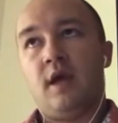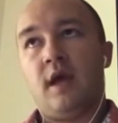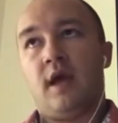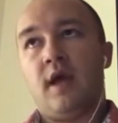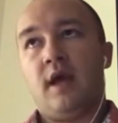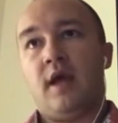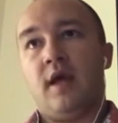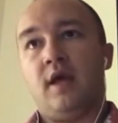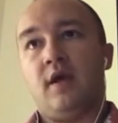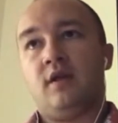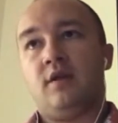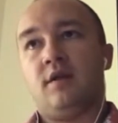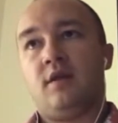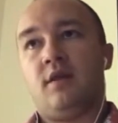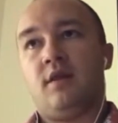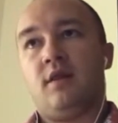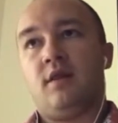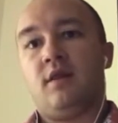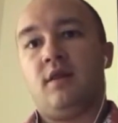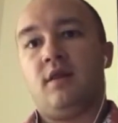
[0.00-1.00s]
And
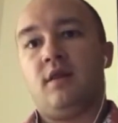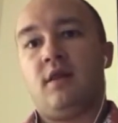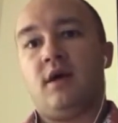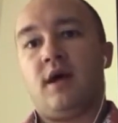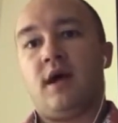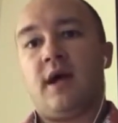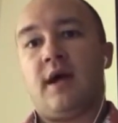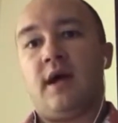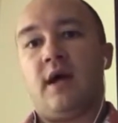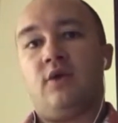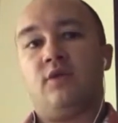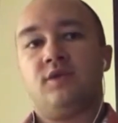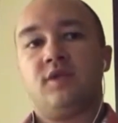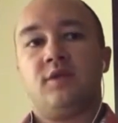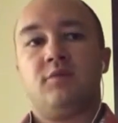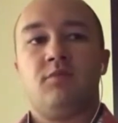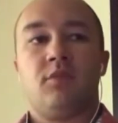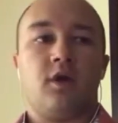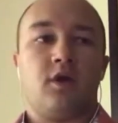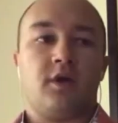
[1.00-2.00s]
the
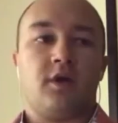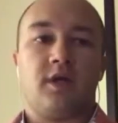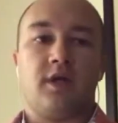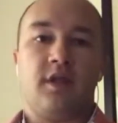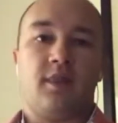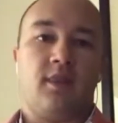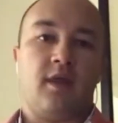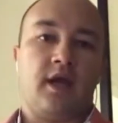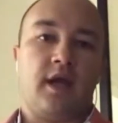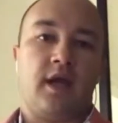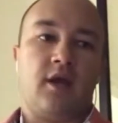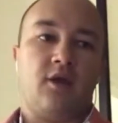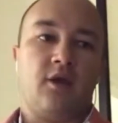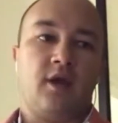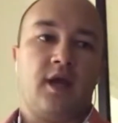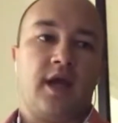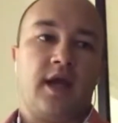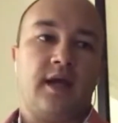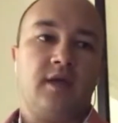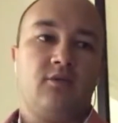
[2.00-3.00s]
housing market in that
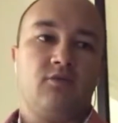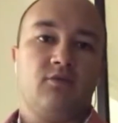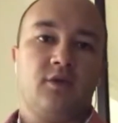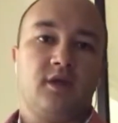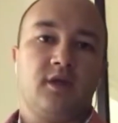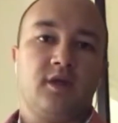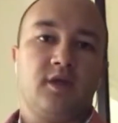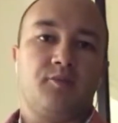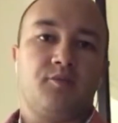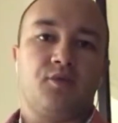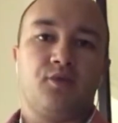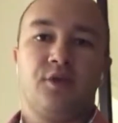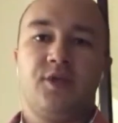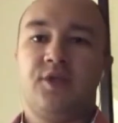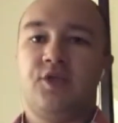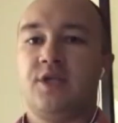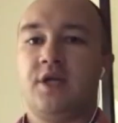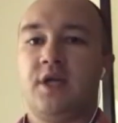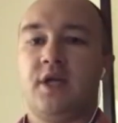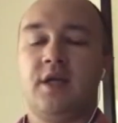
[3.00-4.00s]
area hadn't really
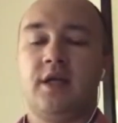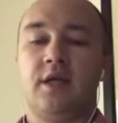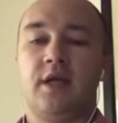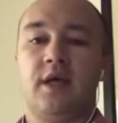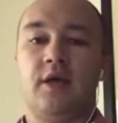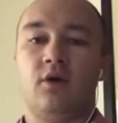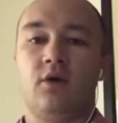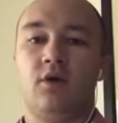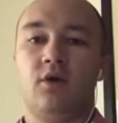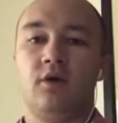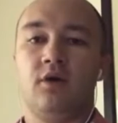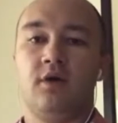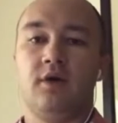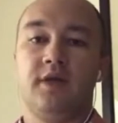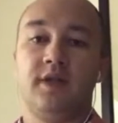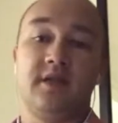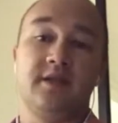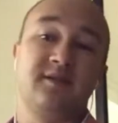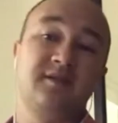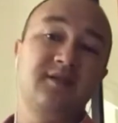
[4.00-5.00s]
appreciated at all,
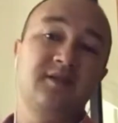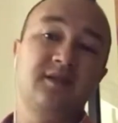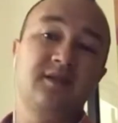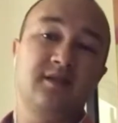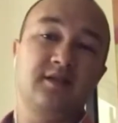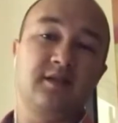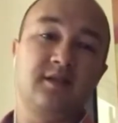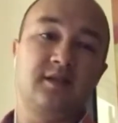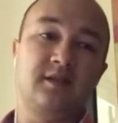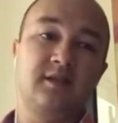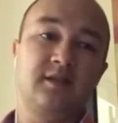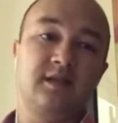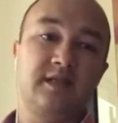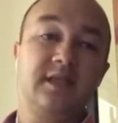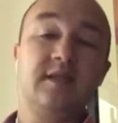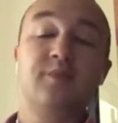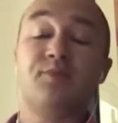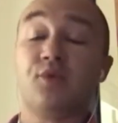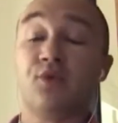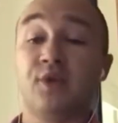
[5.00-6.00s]
and it didn't
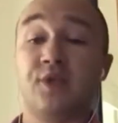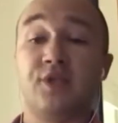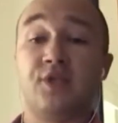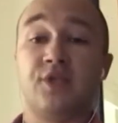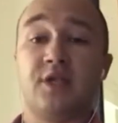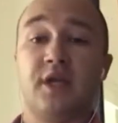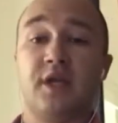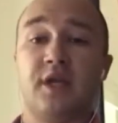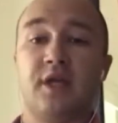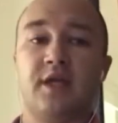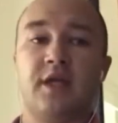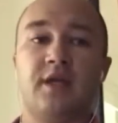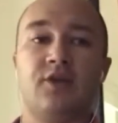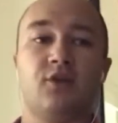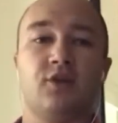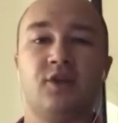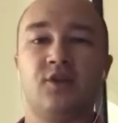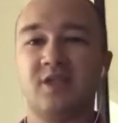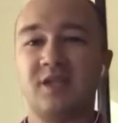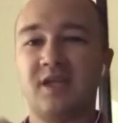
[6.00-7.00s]
depreciate
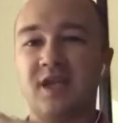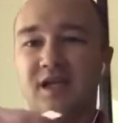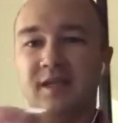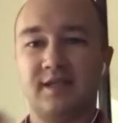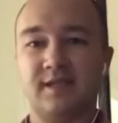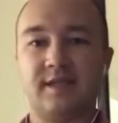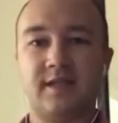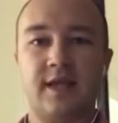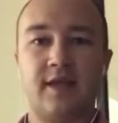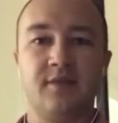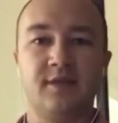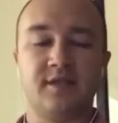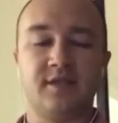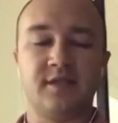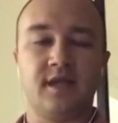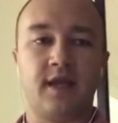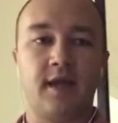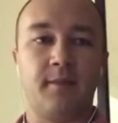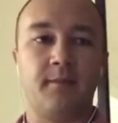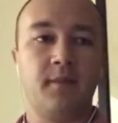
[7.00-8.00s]
either. It just kind of stayed the
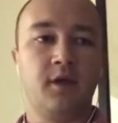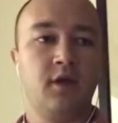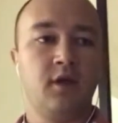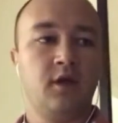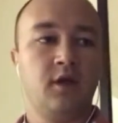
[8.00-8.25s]
same.